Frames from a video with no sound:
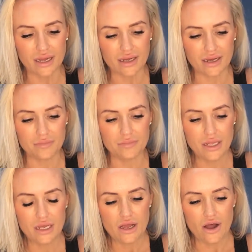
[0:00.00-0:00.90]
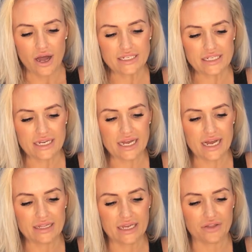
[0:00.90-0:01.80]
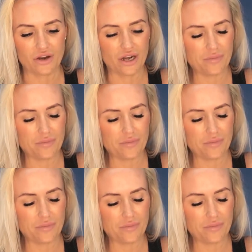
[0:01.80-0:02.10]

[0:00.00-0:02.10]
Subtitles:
I did a card the other night.